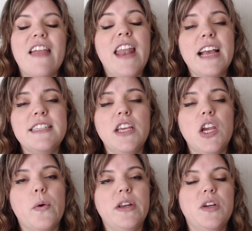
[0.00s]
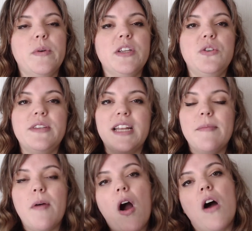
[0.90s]
next thing you want to do once you set
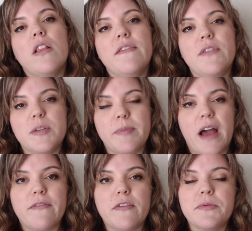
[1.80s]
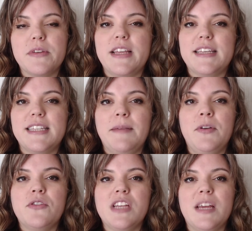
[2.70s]
up all of those platforms with that same
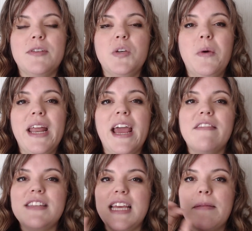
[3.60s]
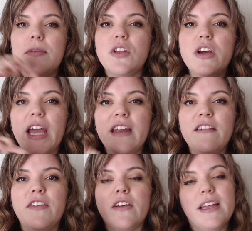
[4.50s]
username is you want to have the same look and
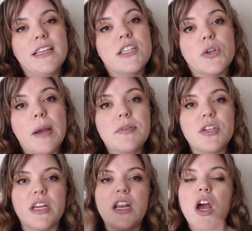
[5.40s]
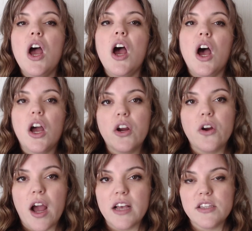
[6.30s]
feel and description
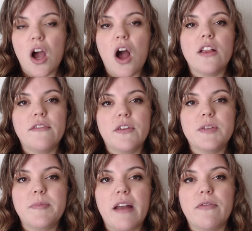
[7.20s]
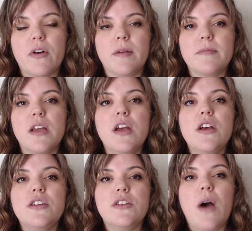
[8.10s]
across all of those platforms.
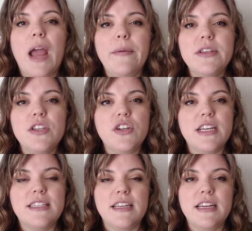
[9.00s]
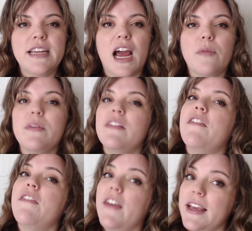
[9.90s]
So I would suggest sitting down with
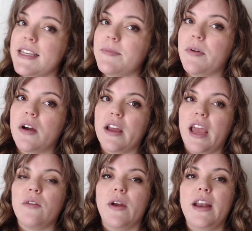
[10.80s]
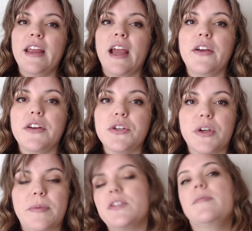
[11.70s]
Facebook and writing out your
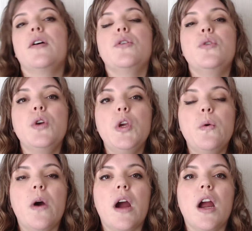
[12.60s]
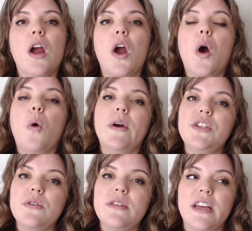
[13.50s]
description about who you are, what
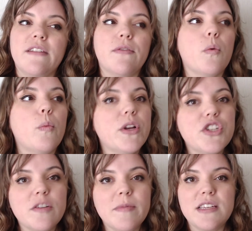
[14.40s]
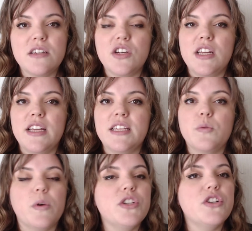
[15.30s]
you stand for, what your mission
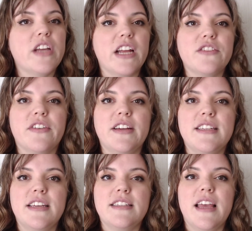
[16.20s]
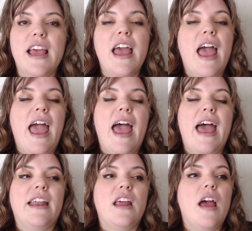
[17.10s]
is, what your catchphrase is,
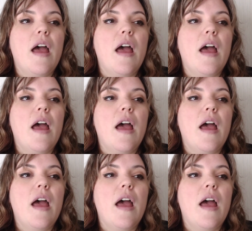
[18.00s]
and